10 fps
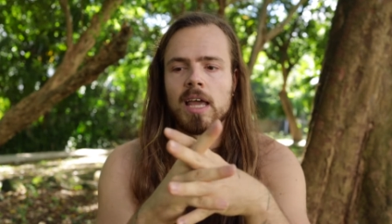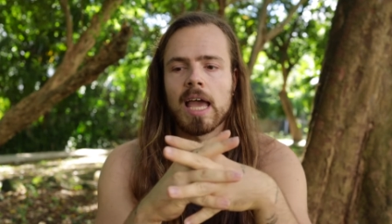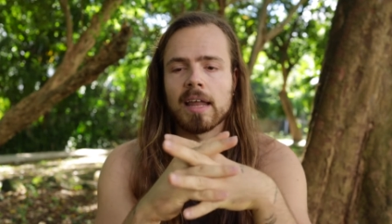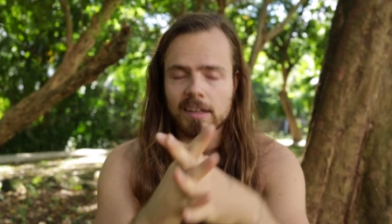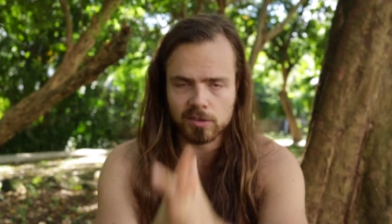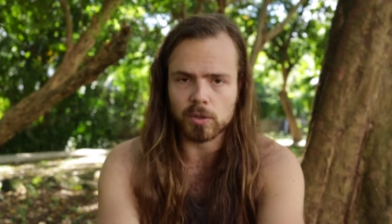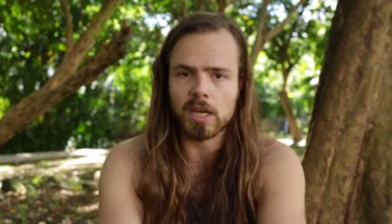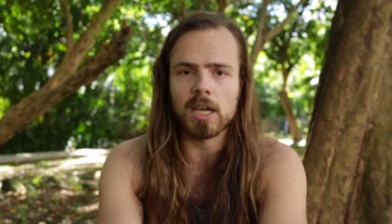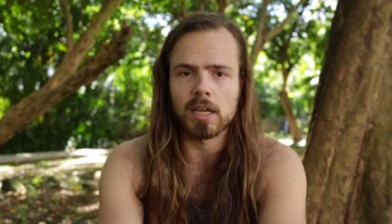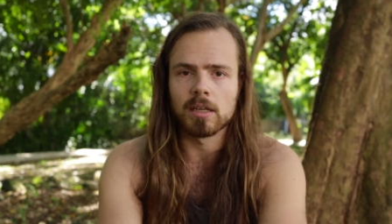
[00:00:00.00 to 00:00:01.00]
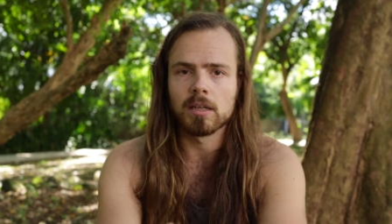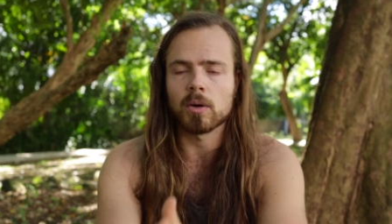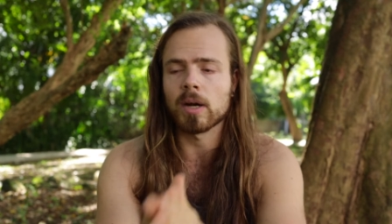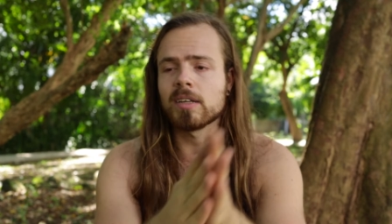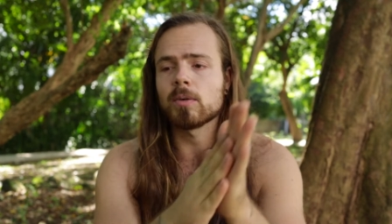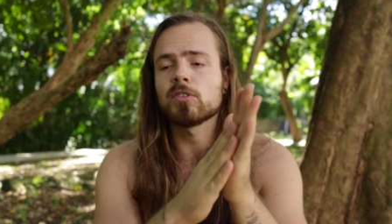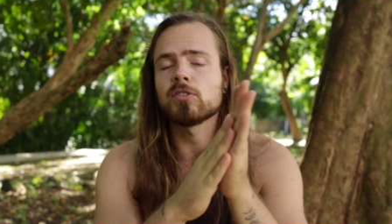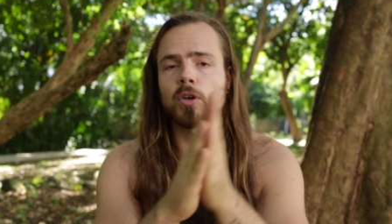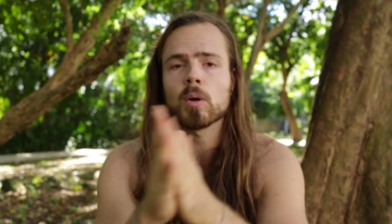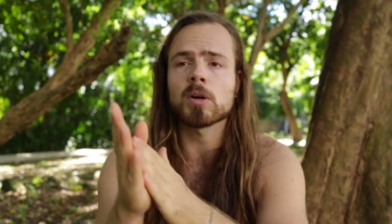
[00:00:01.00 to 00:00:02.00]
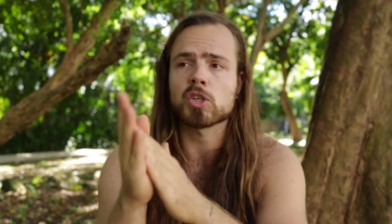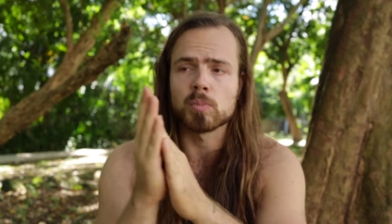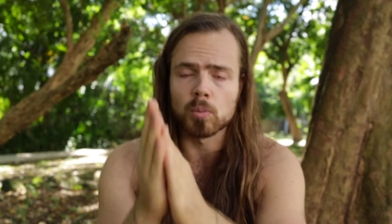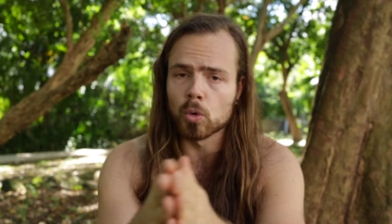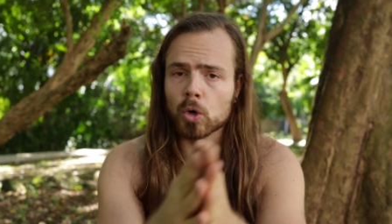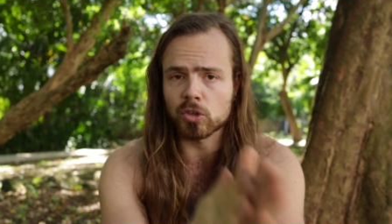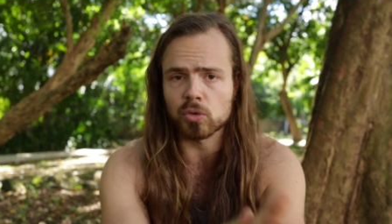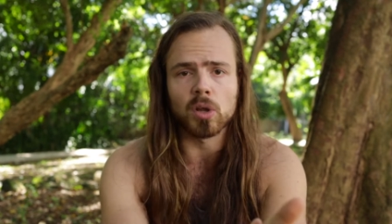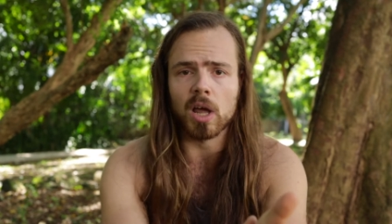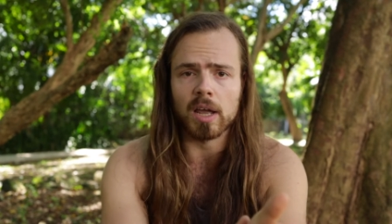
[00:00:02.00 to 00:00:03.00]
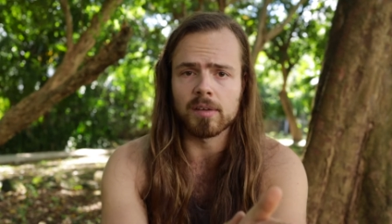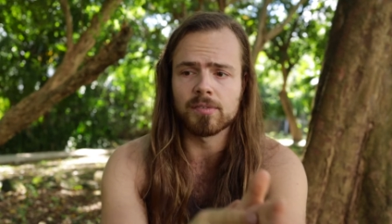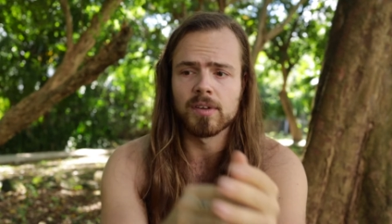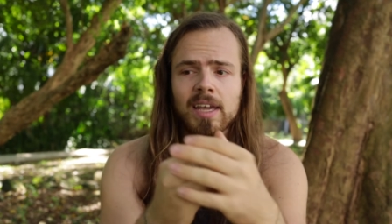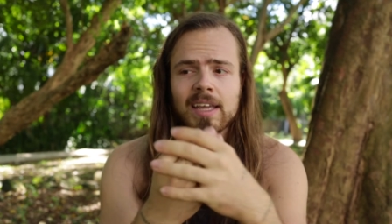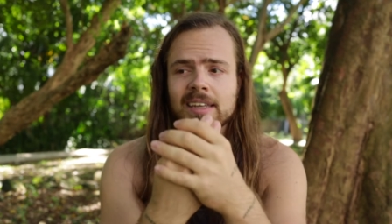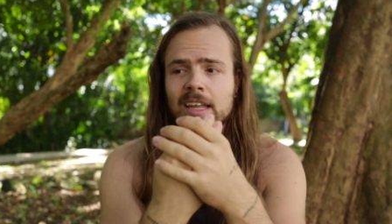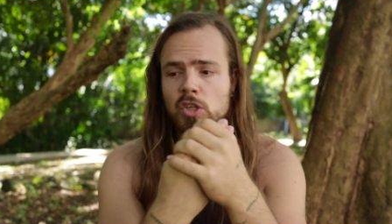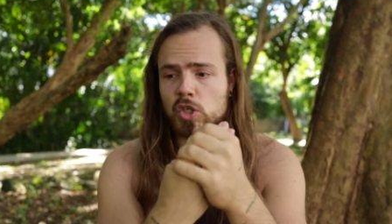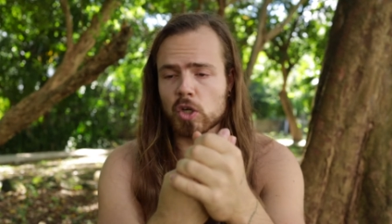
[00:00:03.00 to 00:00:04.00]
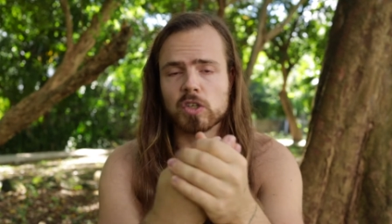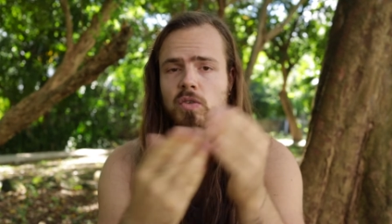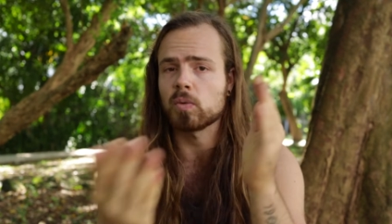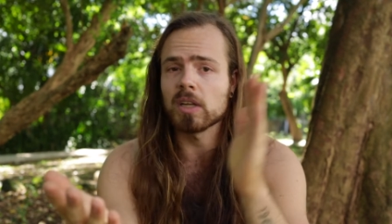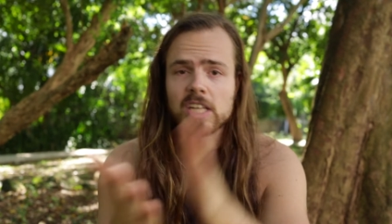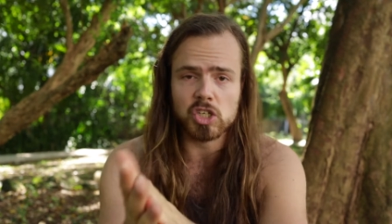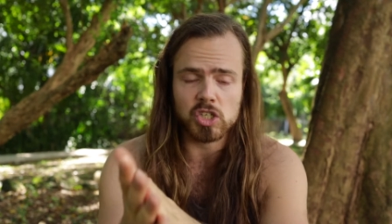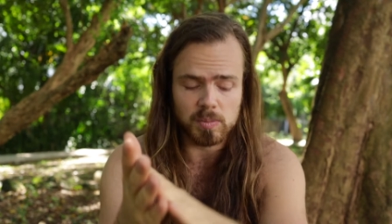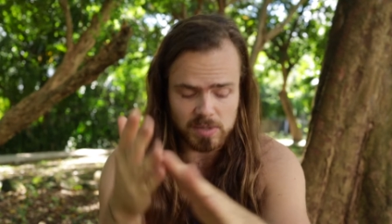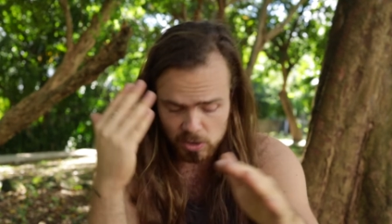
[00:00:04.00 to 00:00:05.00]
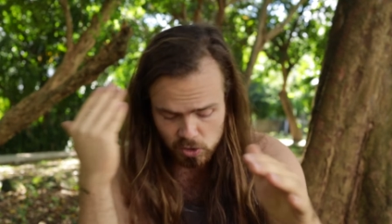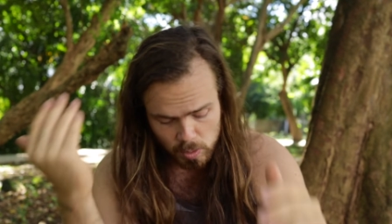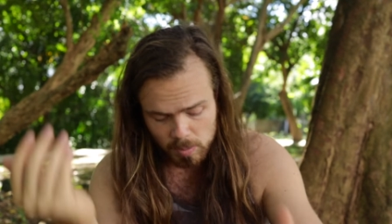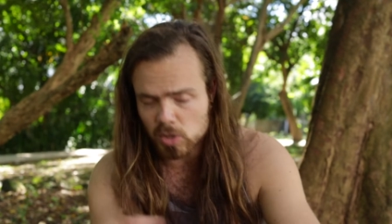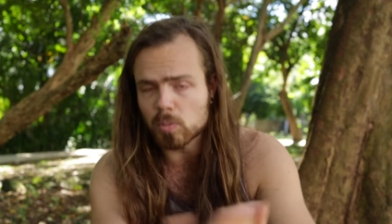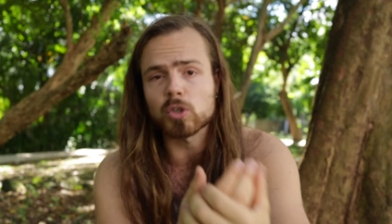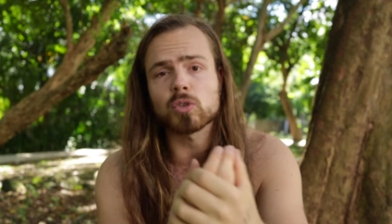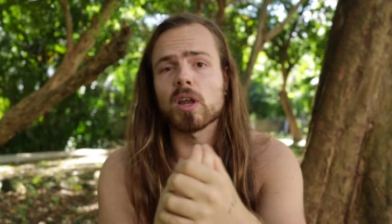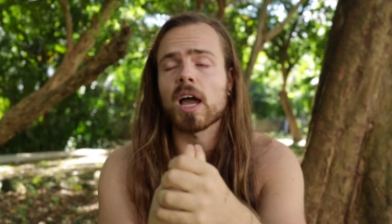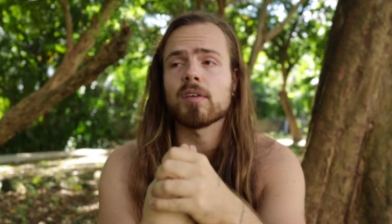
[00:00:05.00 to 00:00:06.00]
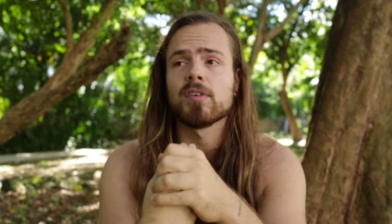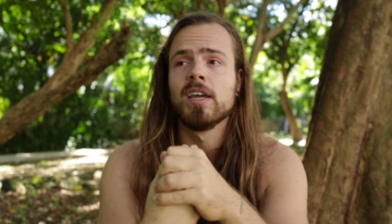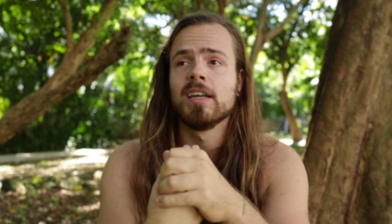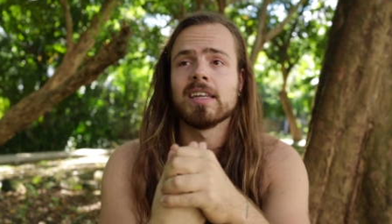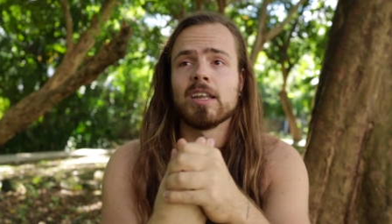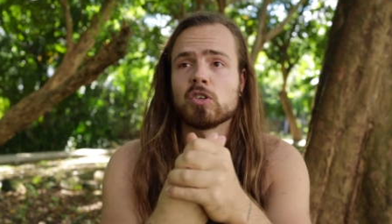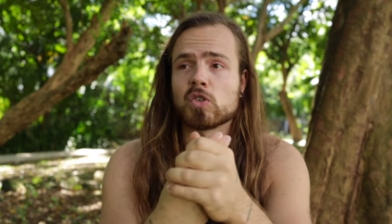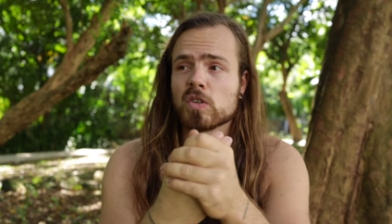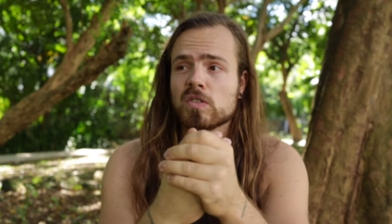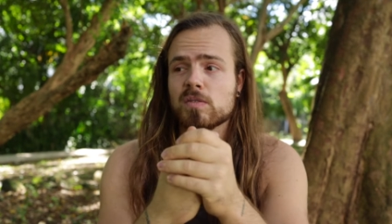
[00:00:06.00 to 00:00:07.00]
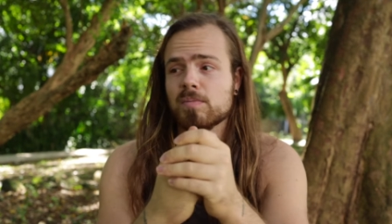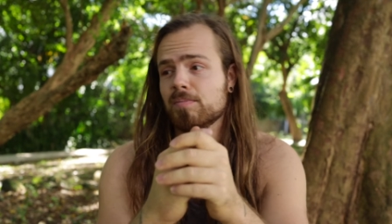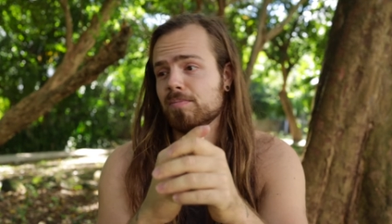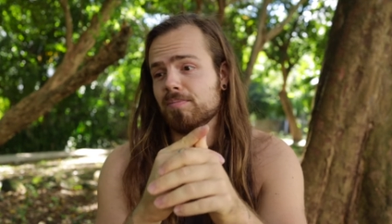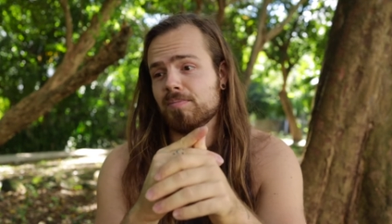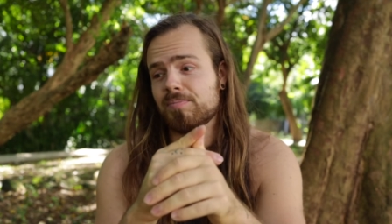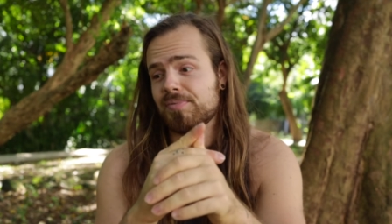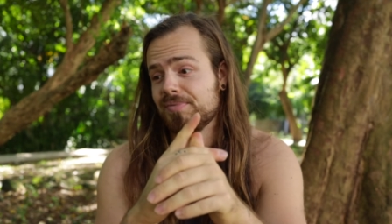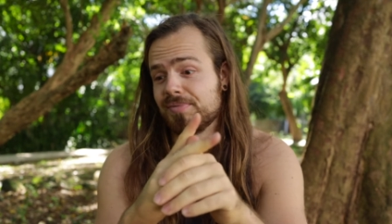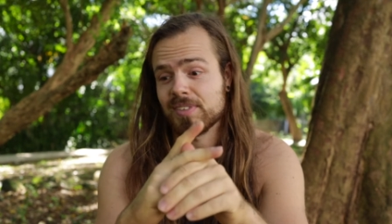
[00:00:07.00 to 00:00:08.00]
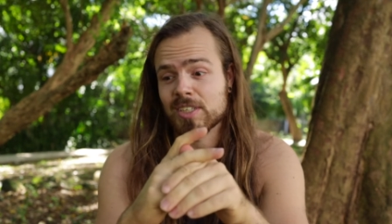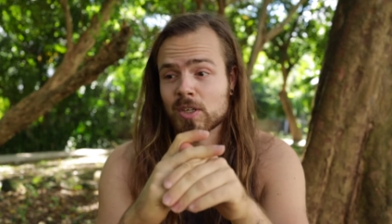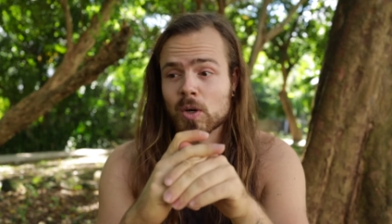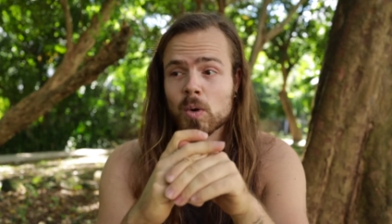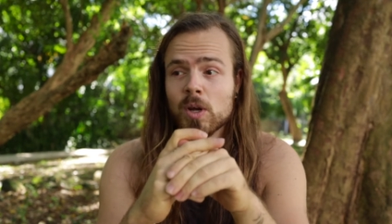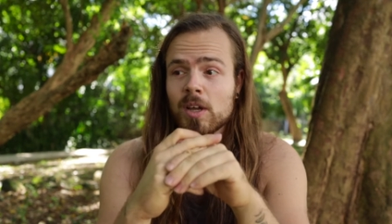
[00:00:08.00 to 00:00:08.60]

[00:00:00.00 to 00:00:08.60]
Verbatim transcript: and that's okay all right there is so much more to life than just relationships there's so much more to life than just you know